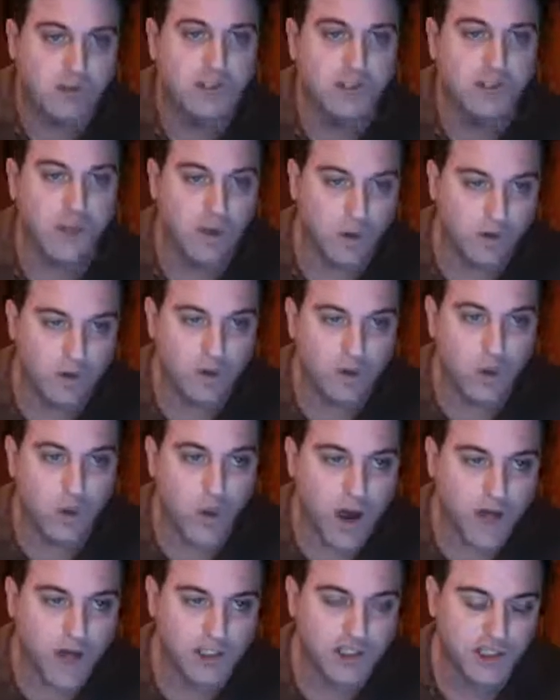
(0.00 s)
slow
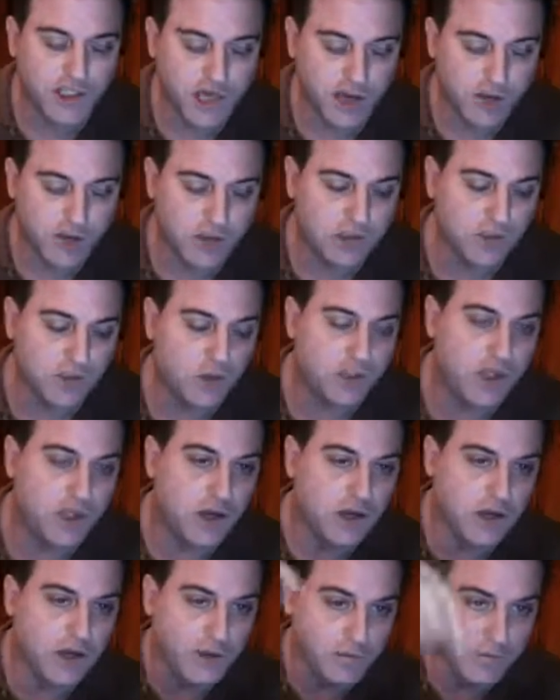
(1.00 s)
squash jelks, which
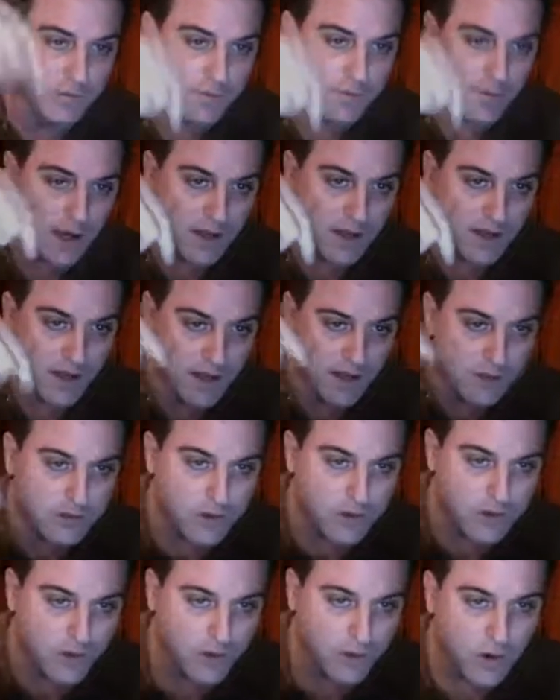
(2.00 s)
I'll give a link
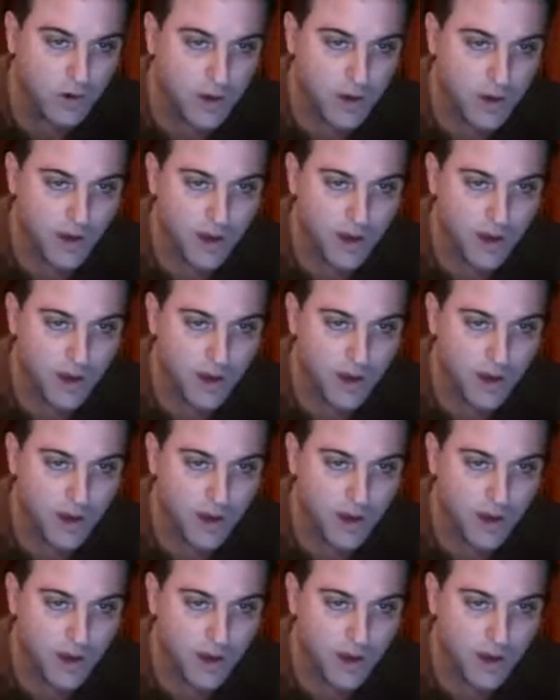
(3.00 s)
to